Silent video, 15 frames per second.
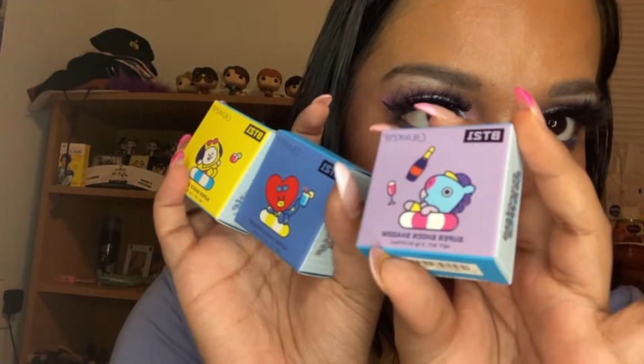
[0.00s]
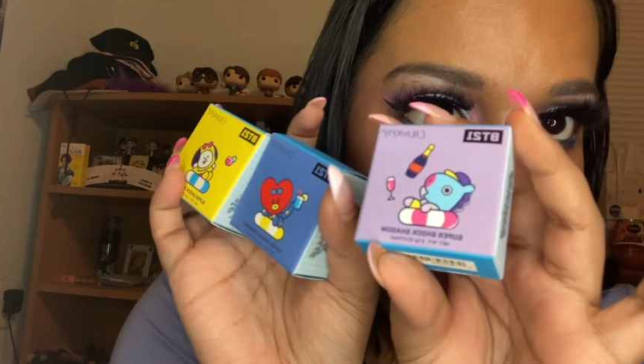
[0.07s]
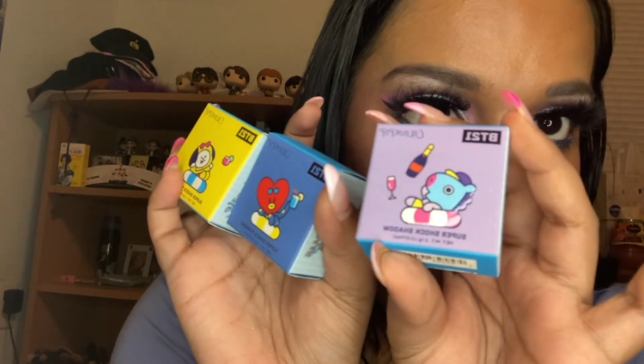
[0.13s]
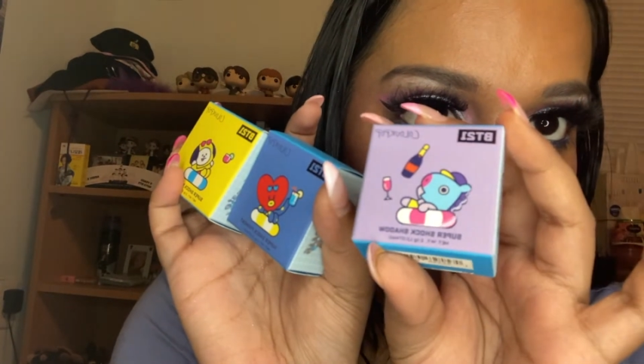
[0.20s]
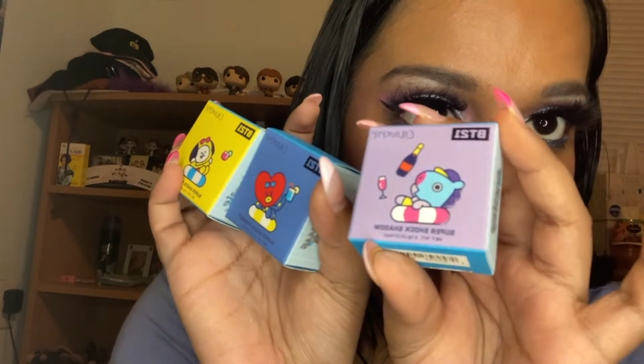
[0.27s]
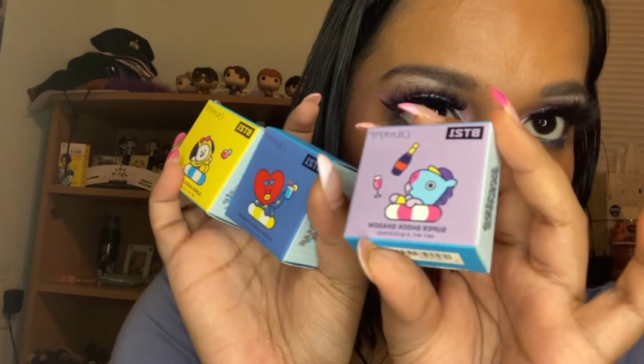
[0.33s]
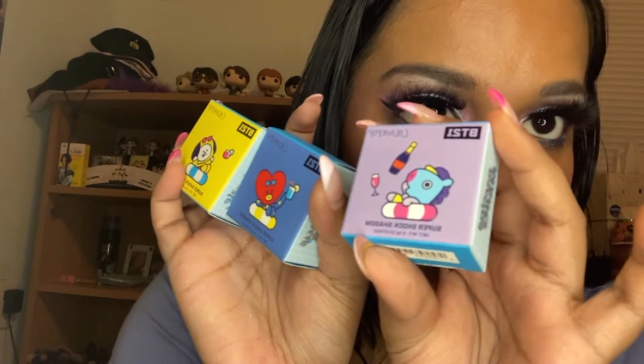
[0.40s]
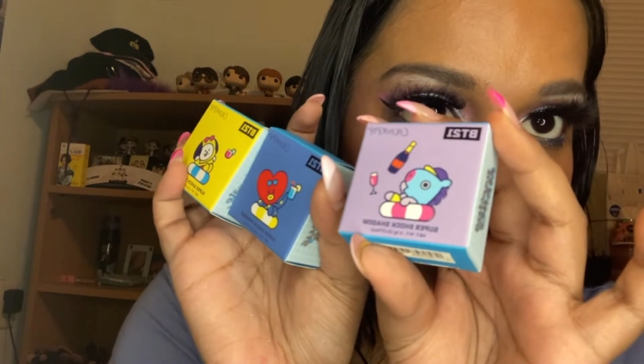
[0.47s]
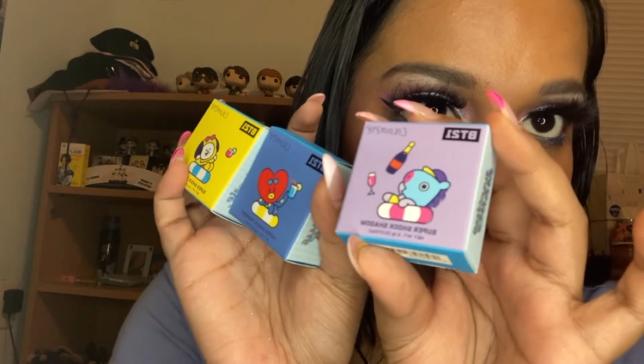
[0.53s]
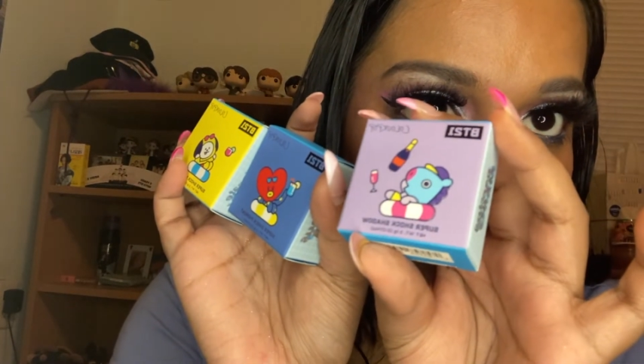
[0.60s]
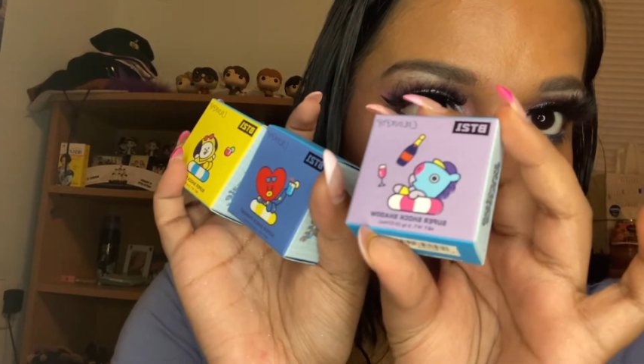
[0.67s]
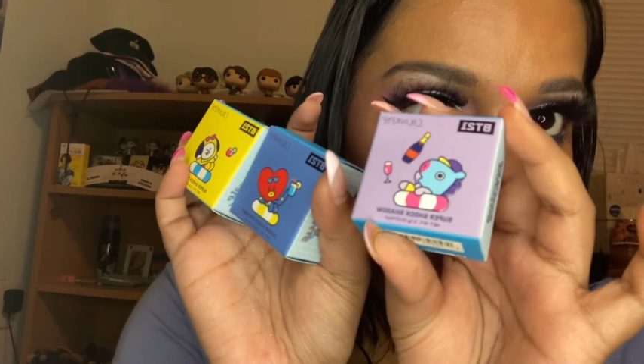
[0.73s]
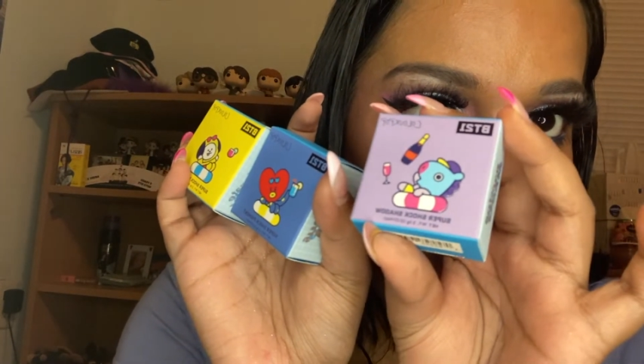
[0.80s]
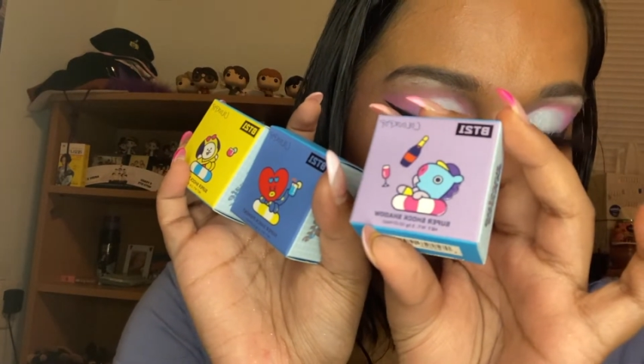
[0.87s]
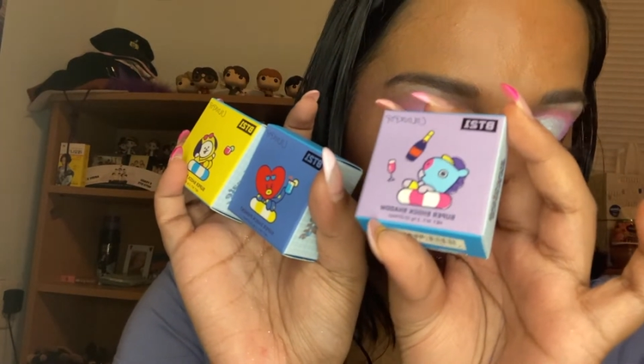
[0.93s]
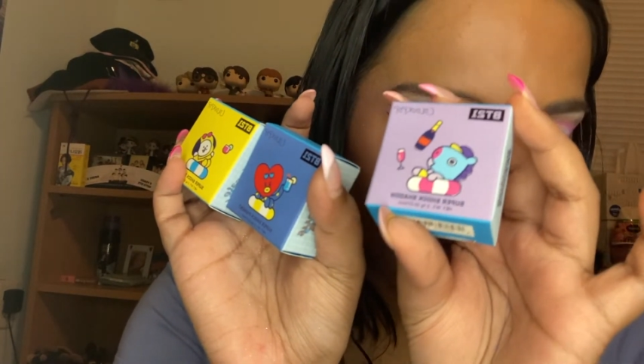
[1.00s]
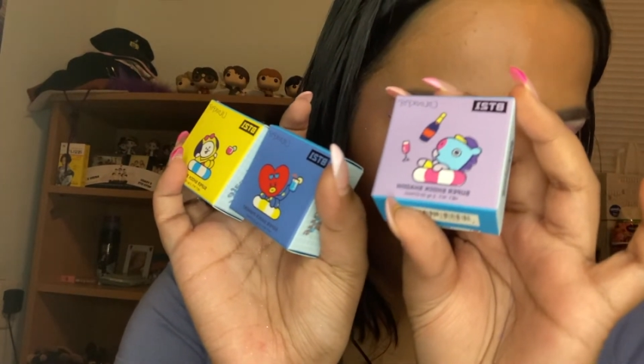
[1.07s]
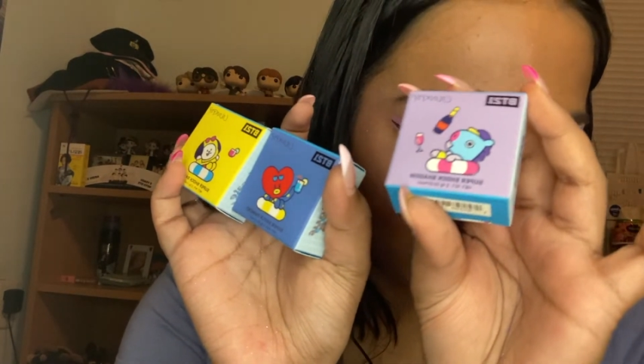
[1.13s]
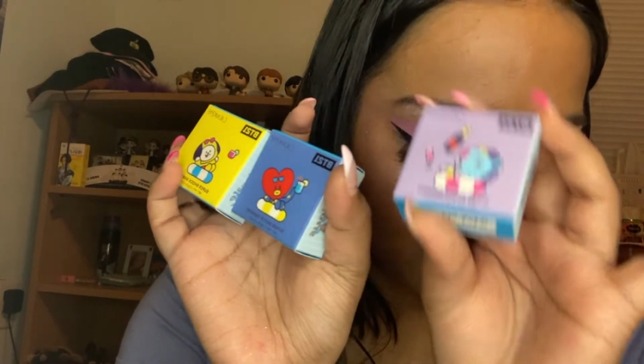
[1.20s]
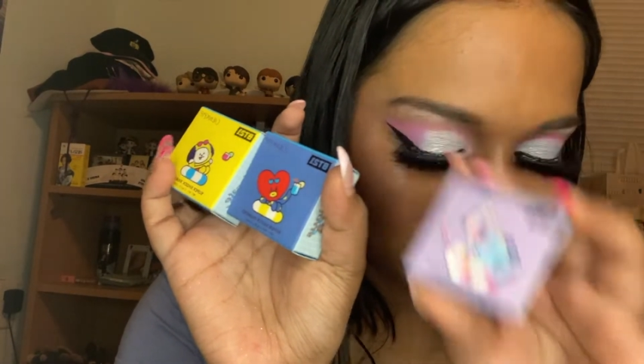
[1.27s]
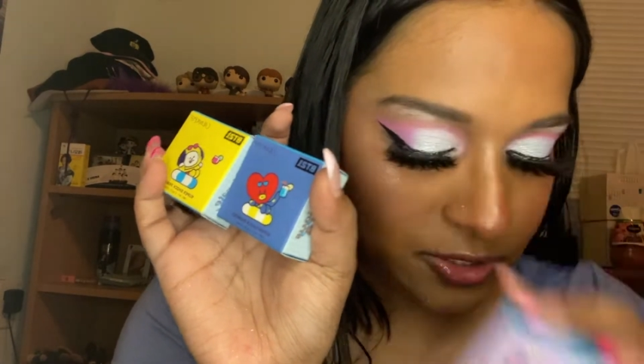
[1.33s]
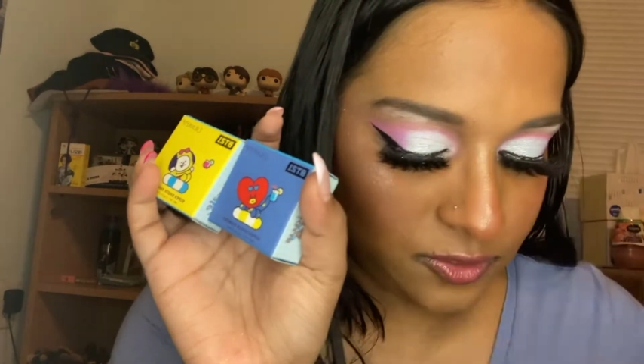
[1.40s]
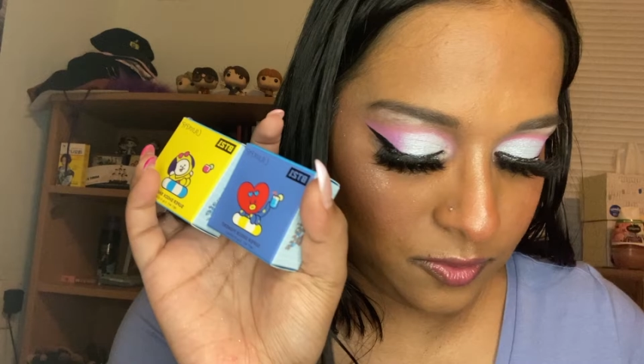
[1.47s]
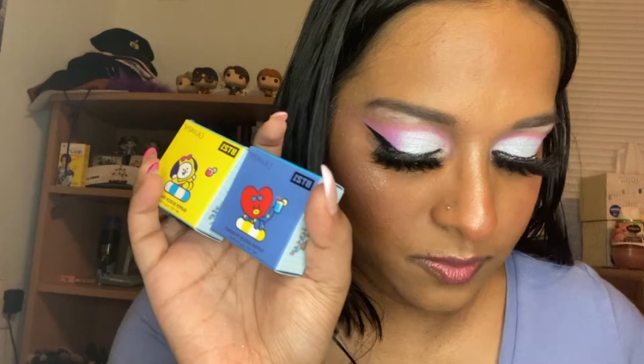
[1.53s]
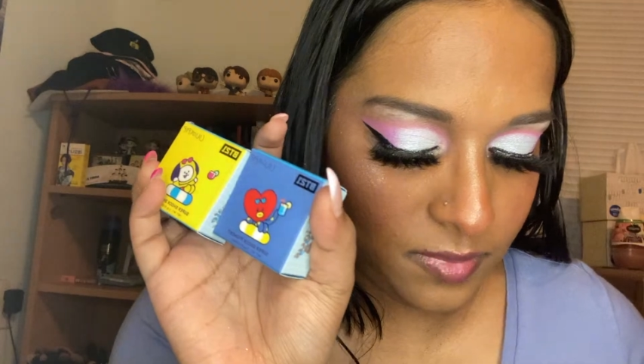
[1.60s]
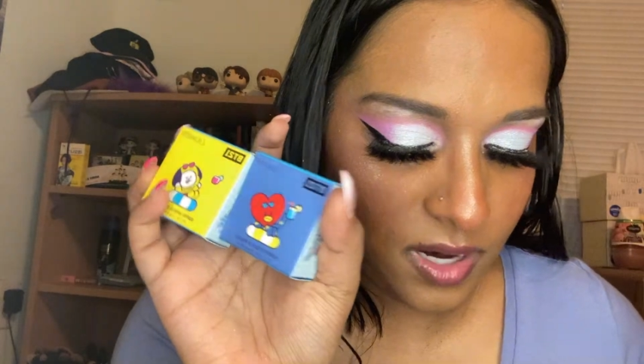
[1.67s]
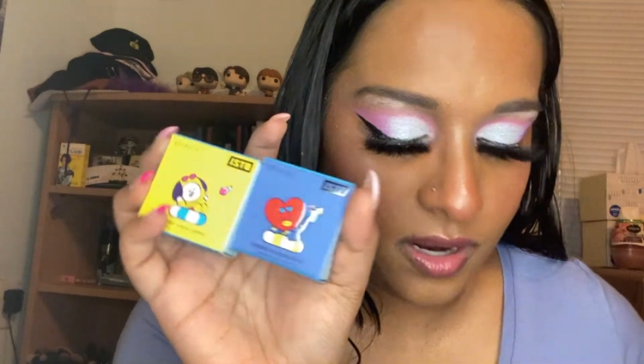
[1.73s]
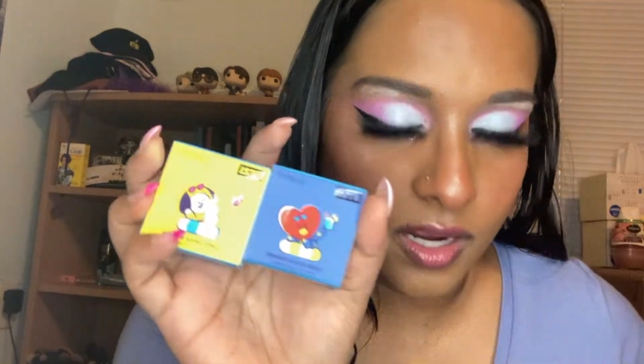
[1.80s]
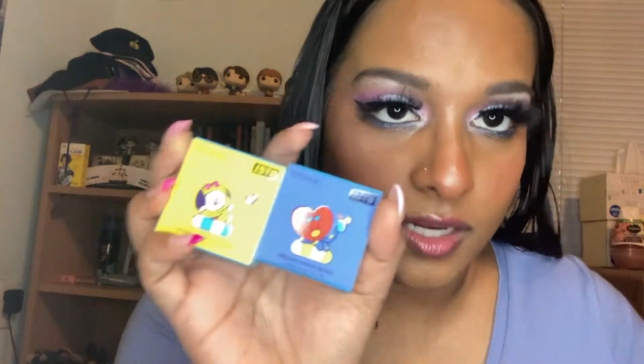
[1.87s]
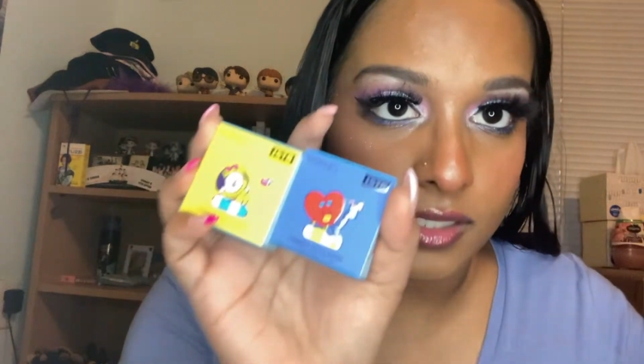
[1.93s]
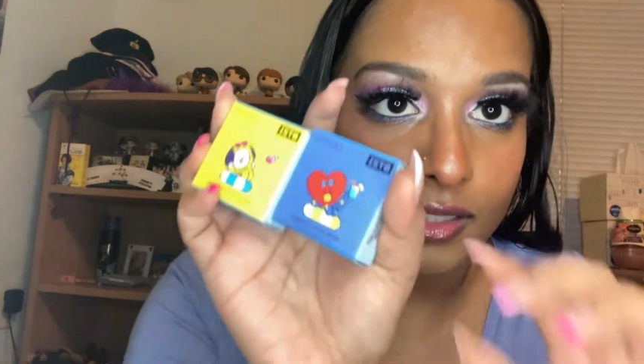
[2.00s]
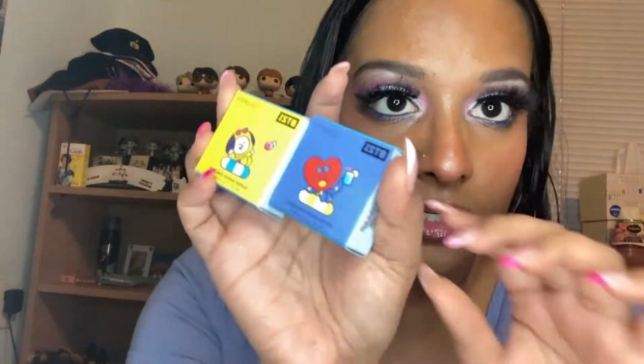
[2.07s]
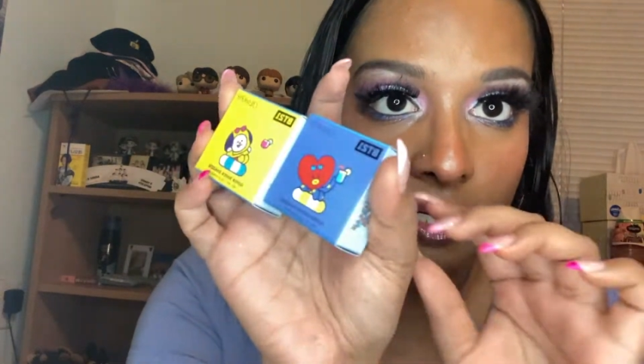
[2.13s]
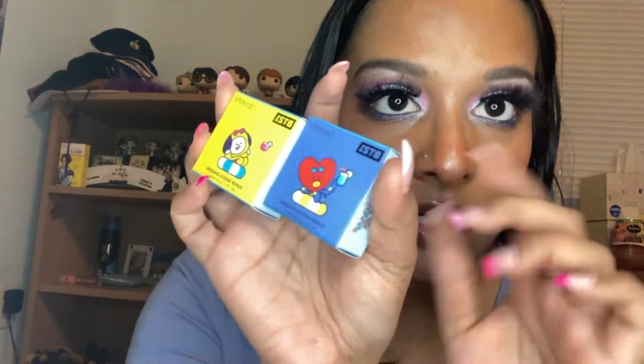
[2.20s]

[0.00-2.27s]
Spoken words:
So it has each of the characters, so Mong,